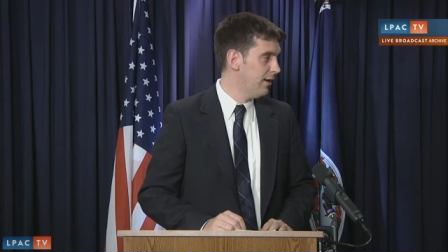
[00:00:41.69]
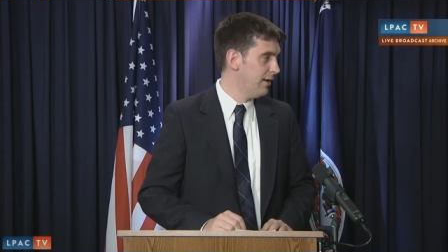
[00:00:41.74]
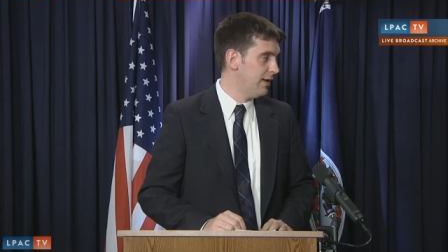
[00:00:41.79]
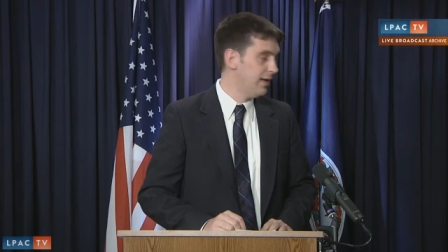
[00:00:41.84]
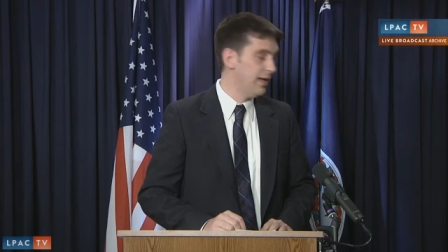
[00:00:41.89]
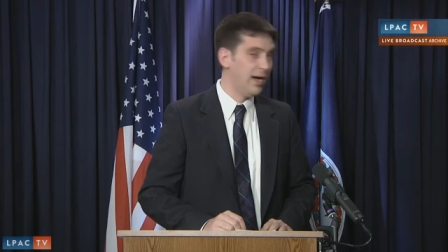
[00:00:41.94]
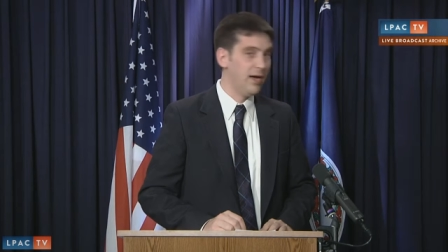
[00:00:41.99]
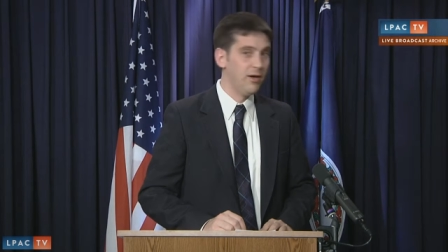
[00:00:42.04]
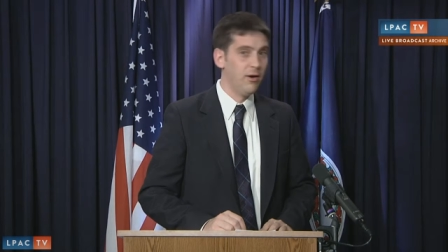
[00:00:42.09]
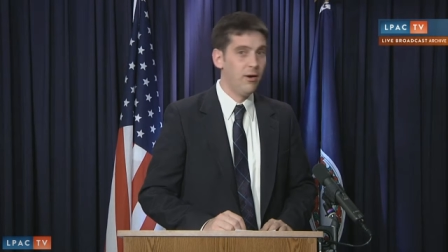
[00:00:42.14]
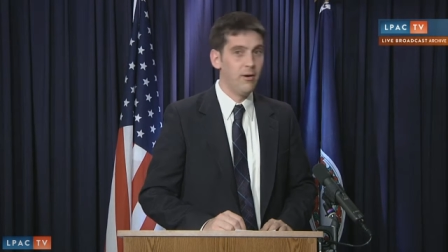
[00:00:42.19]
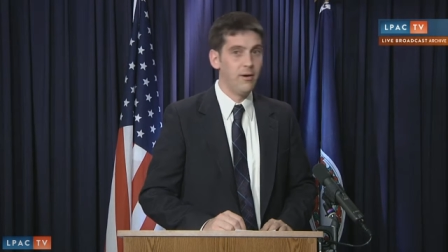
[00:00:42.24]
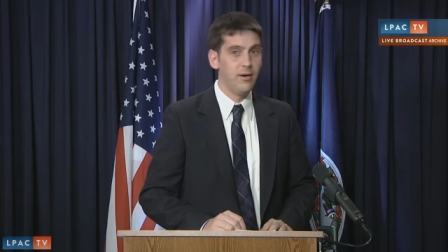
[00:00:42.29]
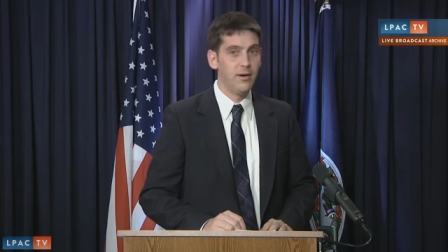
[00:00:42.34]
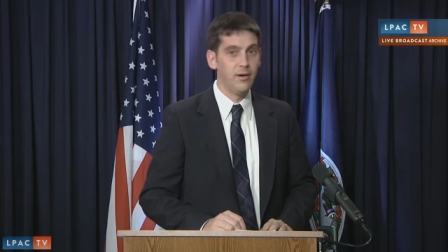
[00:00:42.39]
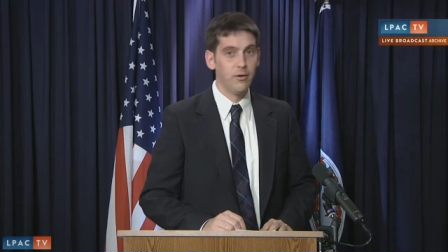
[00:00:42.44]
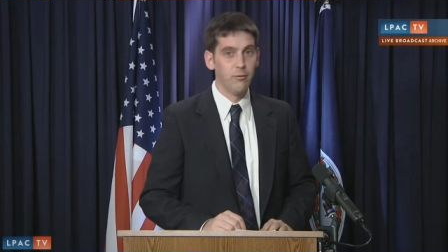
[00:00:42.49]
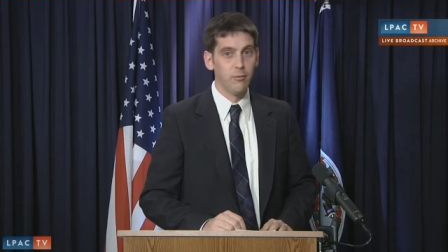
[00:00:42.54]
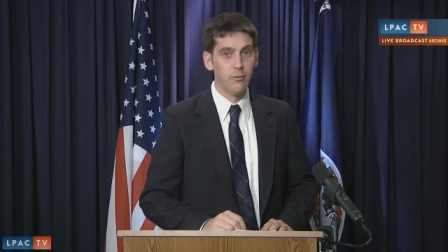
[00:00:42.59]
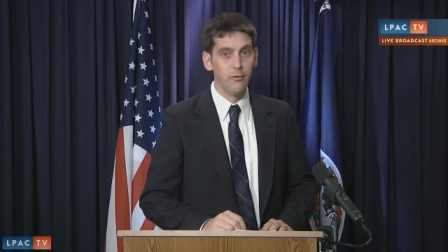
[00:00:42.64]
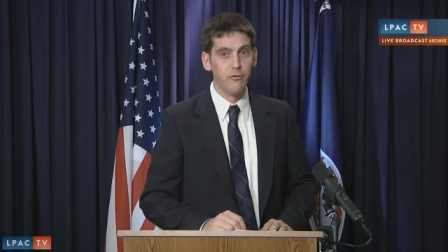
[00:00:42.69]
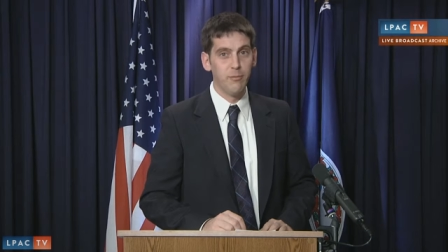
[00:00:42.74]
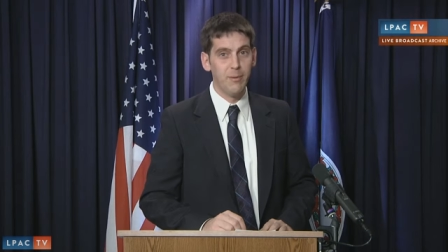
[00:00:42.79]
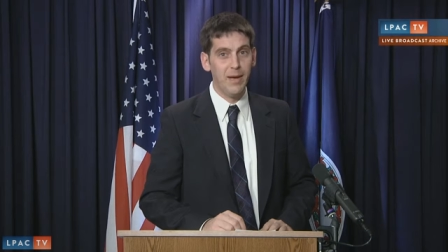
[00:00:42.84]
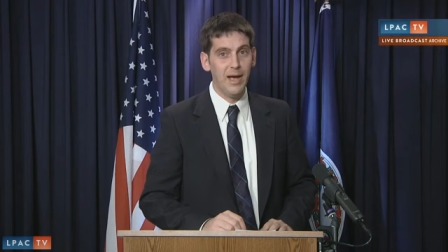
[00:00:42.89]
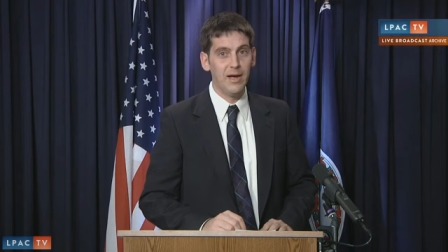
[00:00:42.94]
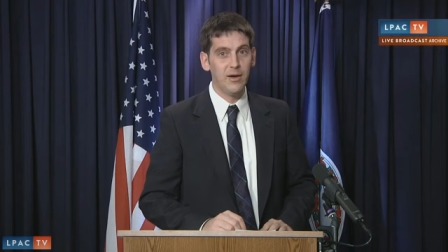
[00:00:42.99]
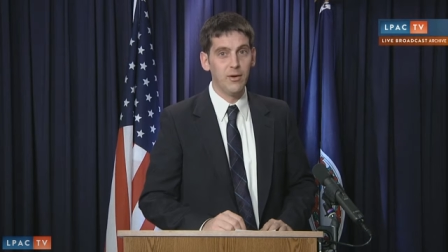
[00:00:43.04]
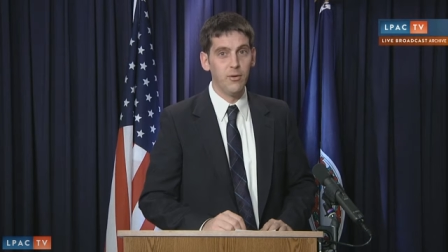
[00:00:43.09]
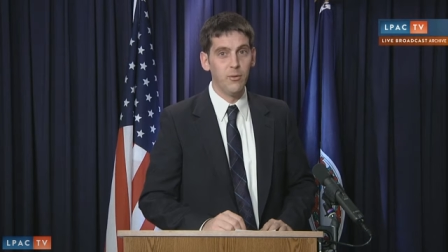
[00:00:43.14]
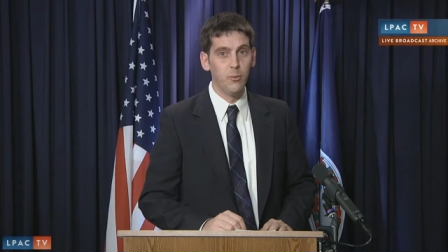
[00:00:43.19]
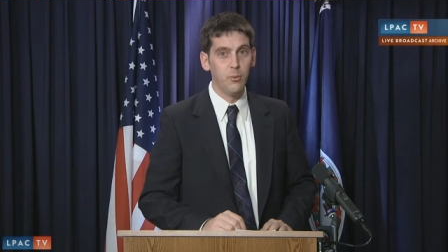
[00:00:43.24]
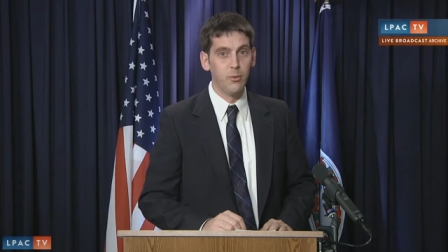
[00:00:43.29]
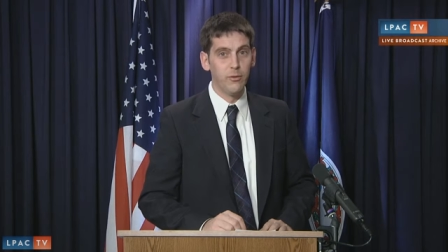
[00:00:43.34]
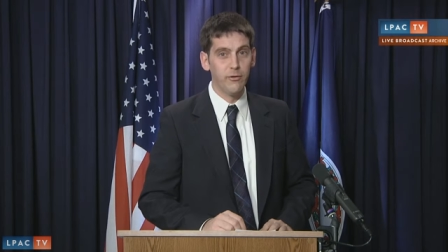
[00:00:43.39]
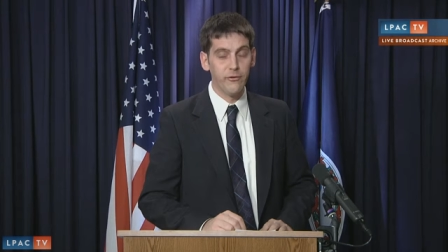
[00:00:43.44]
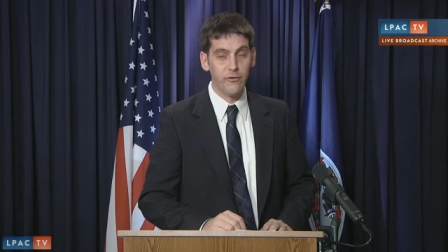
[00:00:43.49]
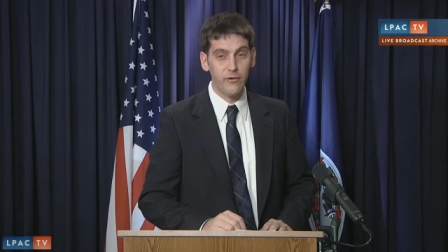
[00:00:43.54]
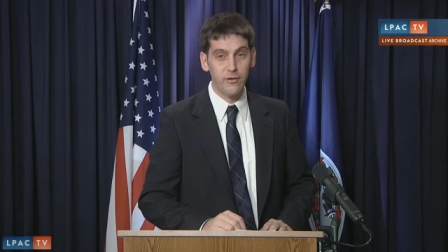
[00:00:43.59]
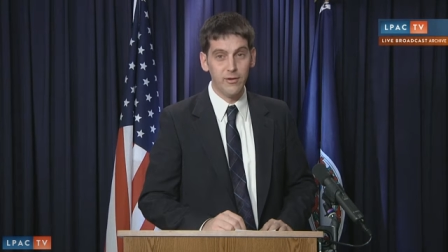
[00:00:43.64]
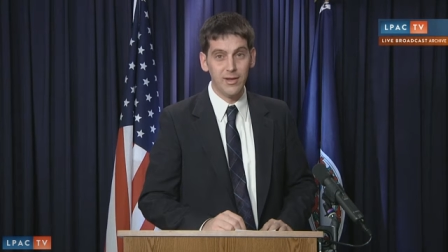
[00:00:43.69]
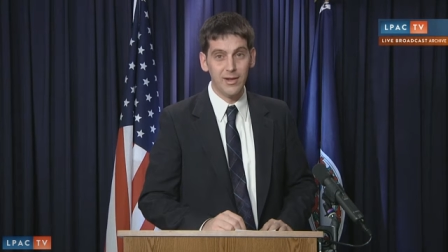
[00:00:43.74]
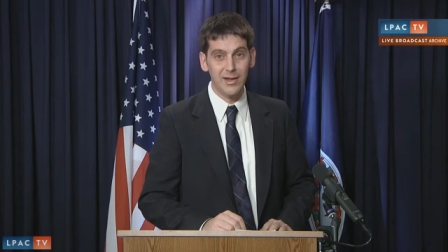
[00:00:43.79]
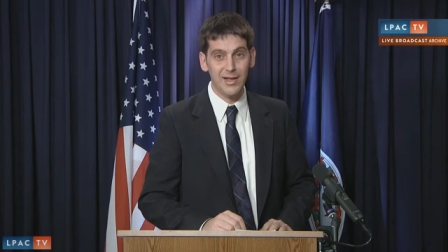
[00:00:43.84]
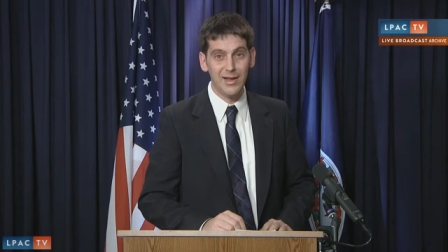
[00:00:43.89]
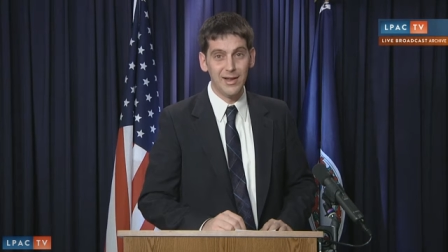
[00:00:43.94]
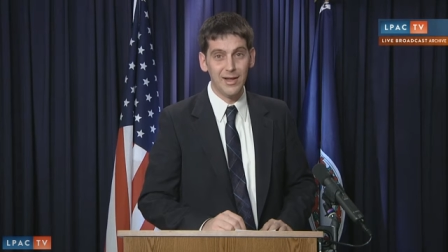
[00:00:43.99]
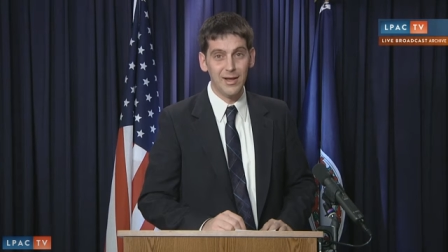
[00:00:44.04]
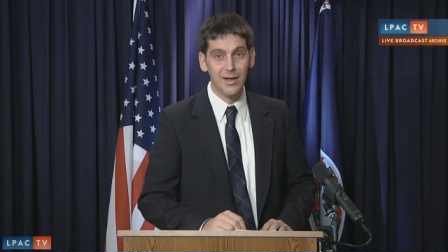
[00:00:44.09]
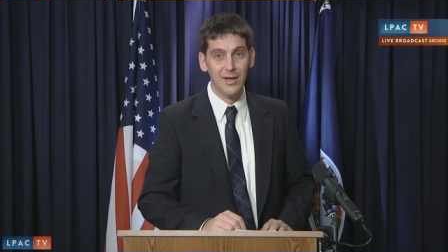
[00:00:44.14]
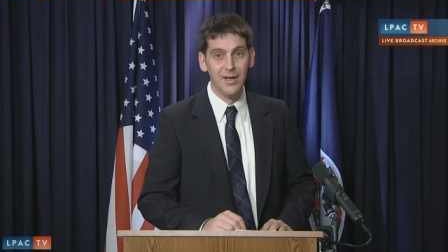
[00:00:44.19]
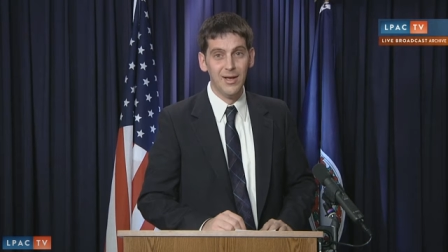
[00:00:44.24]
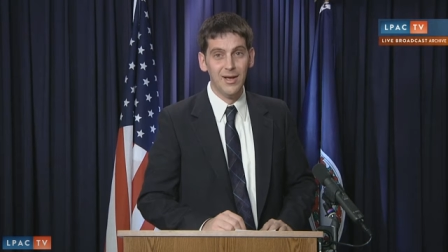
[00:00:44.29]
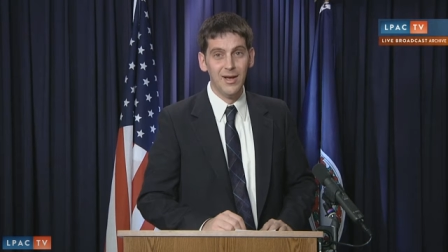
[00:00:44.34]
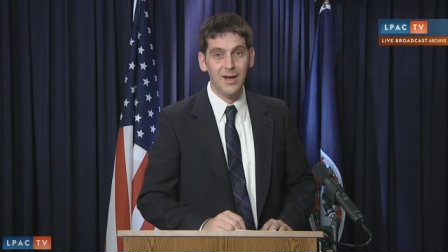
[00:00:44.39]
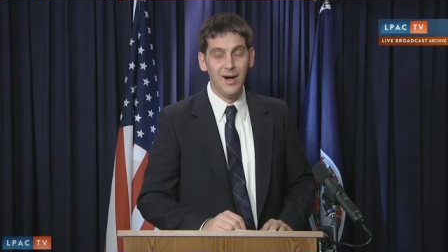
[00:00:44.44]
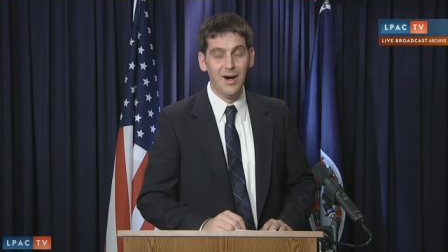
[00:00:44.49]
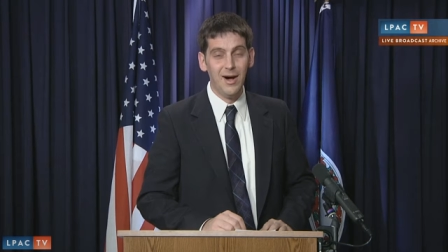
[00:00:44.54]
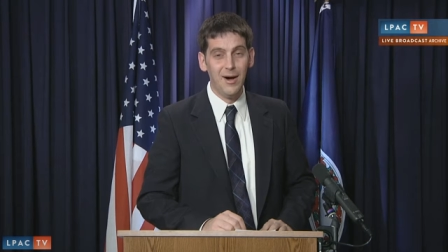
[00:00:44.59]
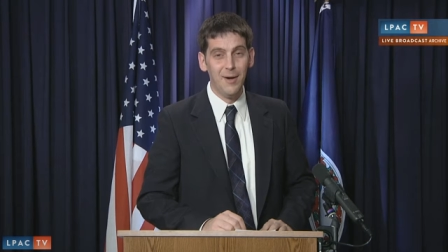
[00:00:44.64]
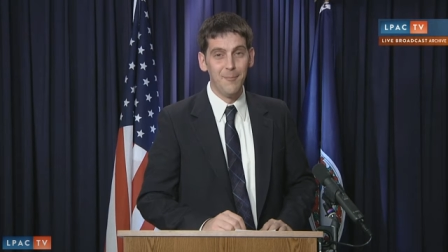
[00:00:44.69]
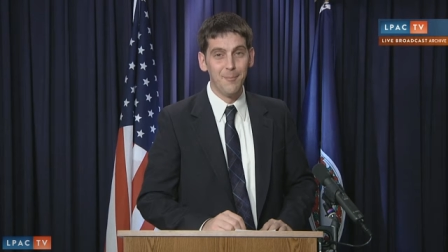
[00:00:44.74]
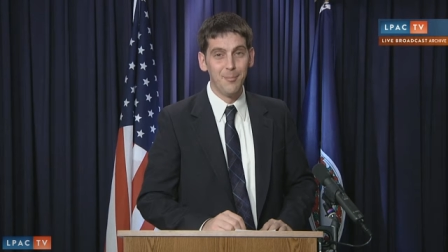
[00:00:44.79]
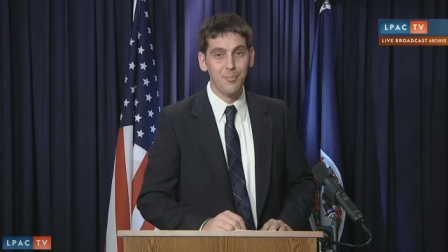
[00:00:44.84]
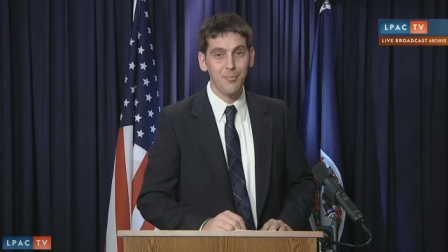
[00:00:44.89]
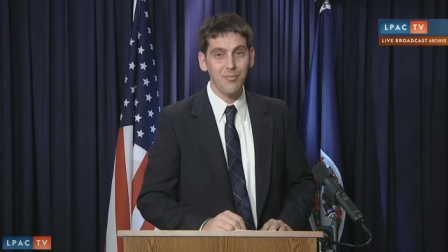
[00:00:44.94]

EIR and LaRouche PAC were circulating. And